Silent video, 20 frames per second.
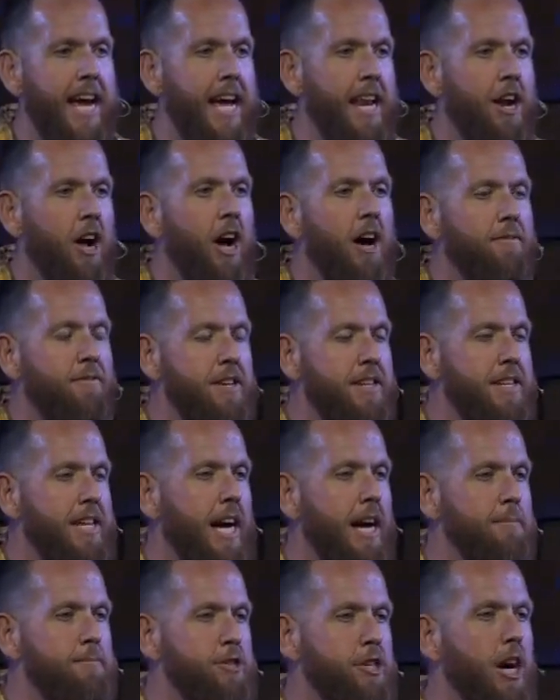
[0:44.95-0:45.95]
And
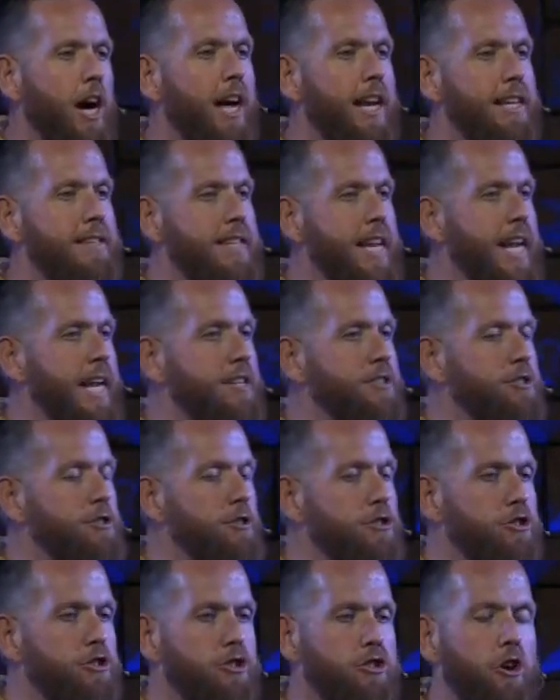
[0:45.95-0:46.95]
oftentimes God has
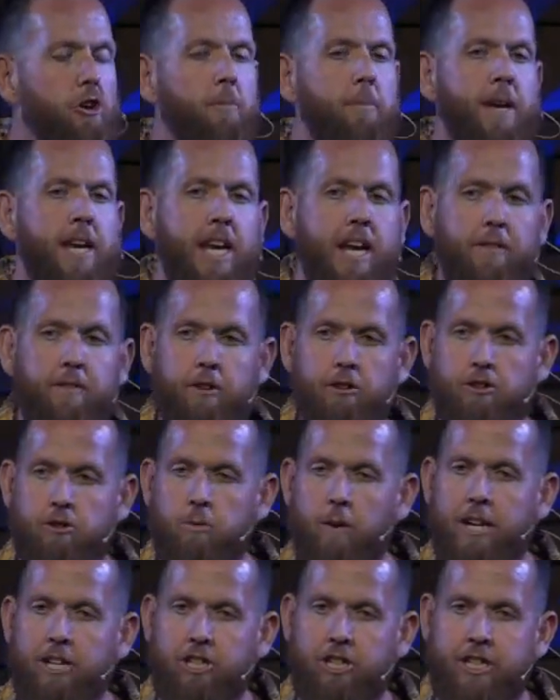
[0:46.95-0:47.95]
answered so many of those
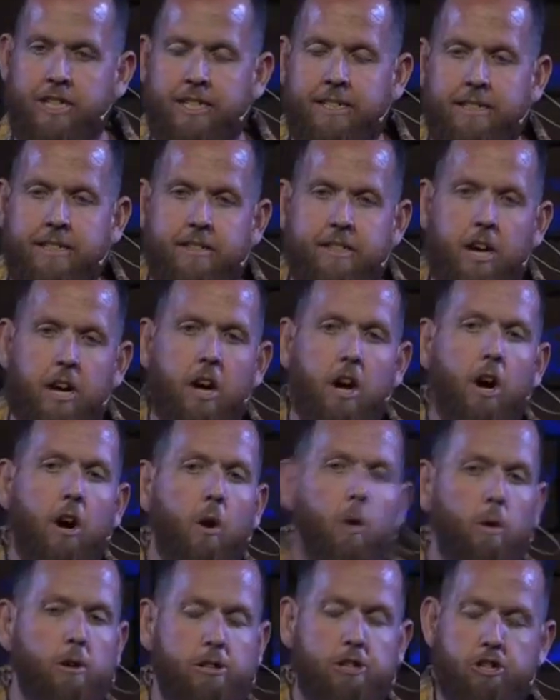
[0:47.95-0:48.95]
questions
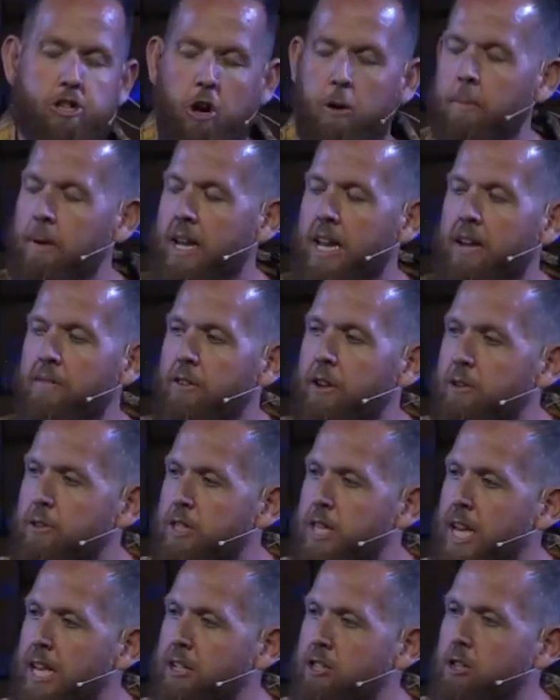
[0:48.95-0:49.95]
or so many of those
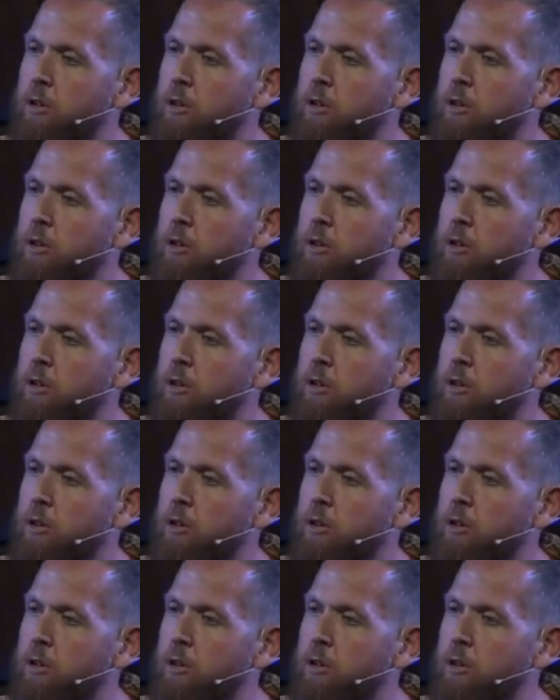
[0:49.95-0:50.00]
things.